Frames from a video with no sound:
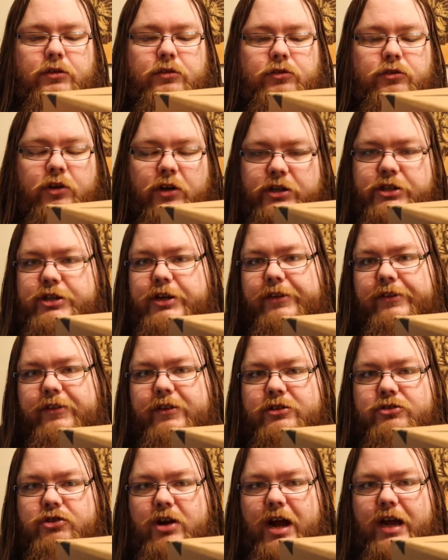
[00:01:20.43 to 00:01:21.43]
Dungeons
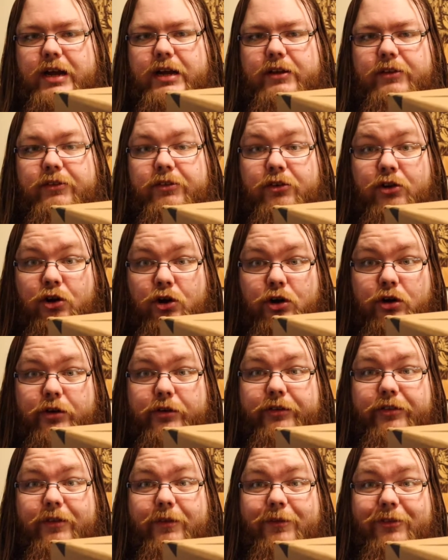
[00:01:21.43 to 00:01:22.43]
& Dragons
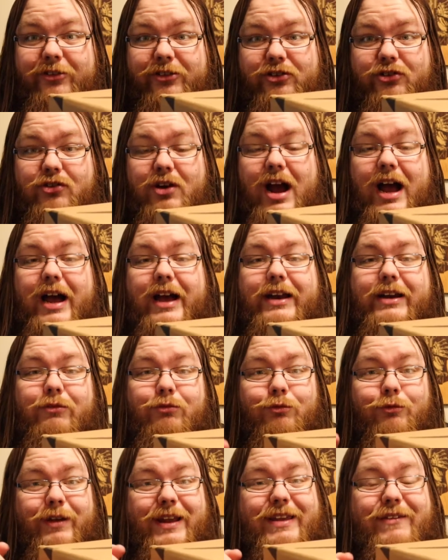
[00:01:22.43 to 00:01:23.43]
Curse of Strahd
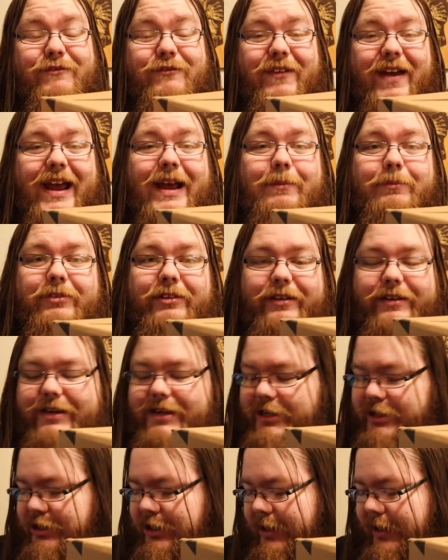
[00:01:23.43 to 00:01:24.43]
Revamped
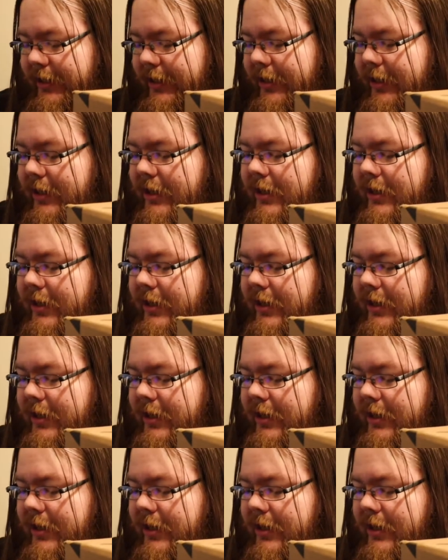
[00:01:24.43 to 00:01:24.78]
Edition.